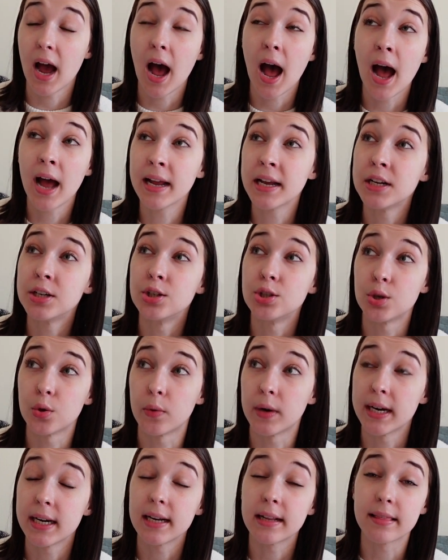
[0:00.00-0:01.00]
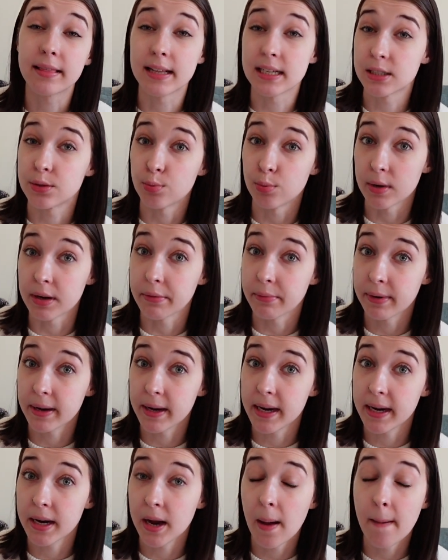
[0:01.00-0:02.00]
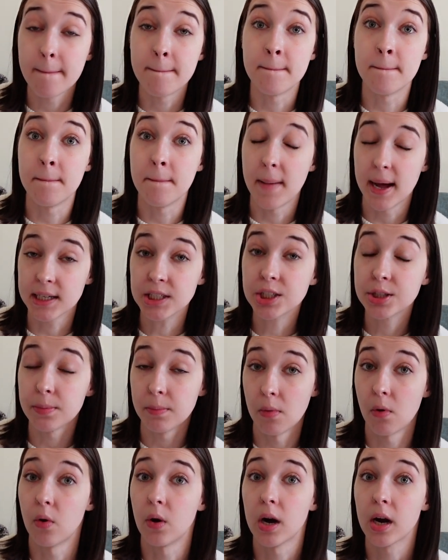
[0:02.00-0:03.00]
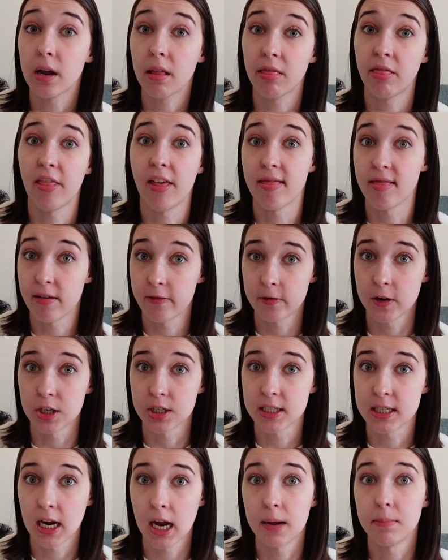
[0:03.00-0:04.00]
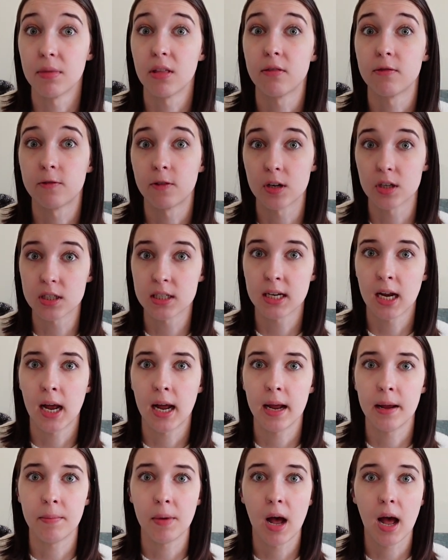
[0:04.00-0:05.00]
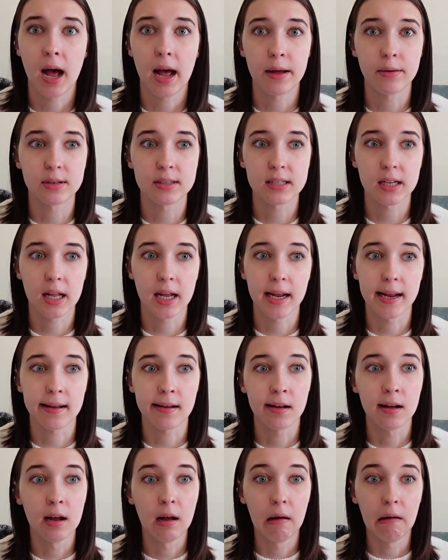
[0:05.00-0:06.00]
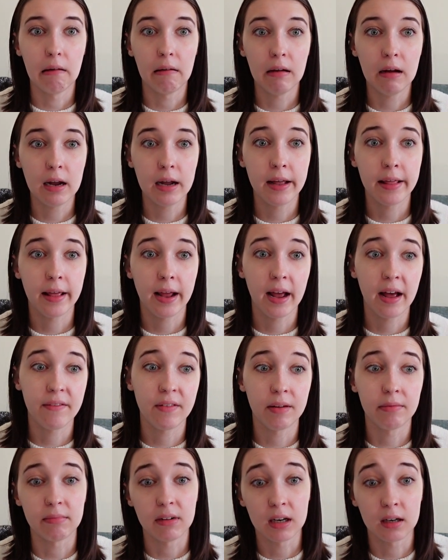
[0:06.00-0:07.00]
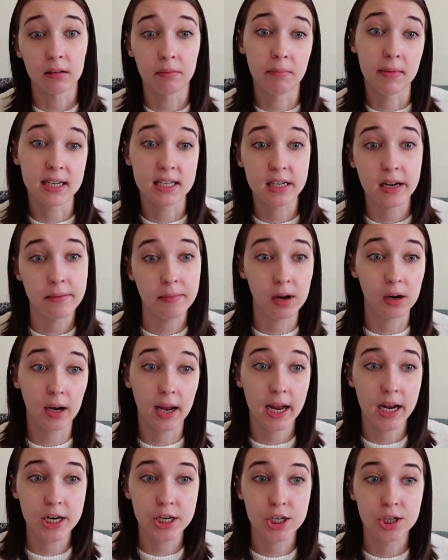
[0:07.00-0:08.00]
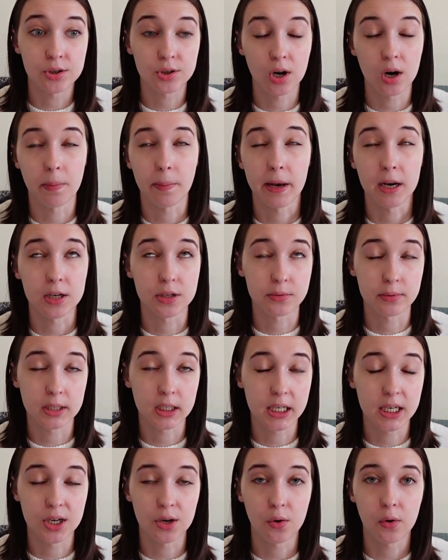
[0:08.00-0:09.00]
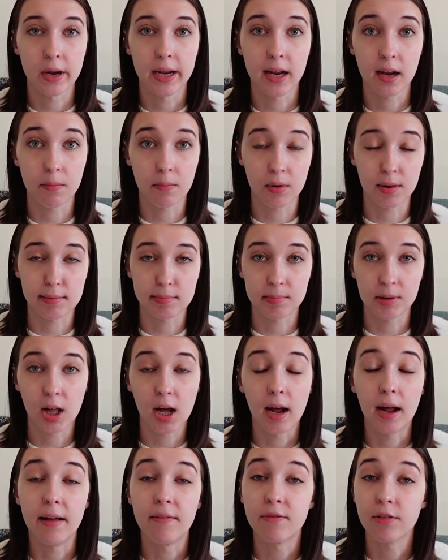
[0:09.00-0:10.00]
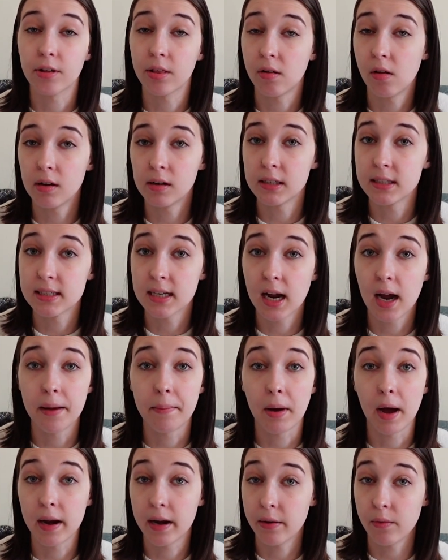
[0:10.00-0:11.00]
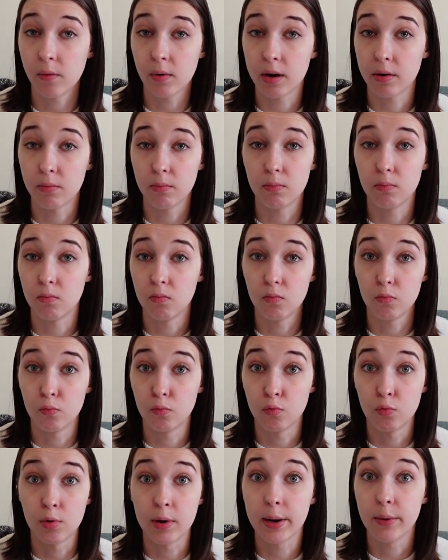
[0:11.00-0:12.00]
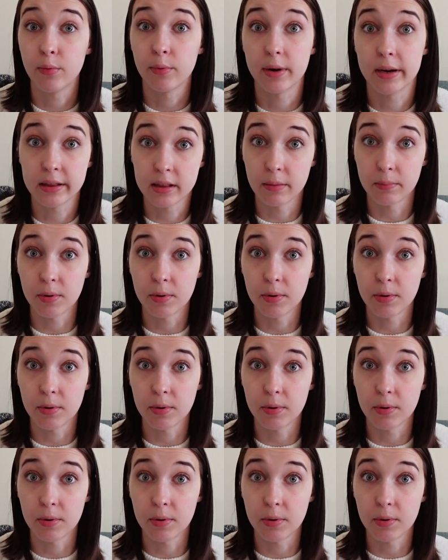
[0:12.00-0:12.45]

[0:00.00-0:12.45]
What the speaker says: enjoyed this reread much more than the first time. The first time I was like, they have a miscommunication trope and it's really annoying and blah blah, and for the longest time I didn't want to reread the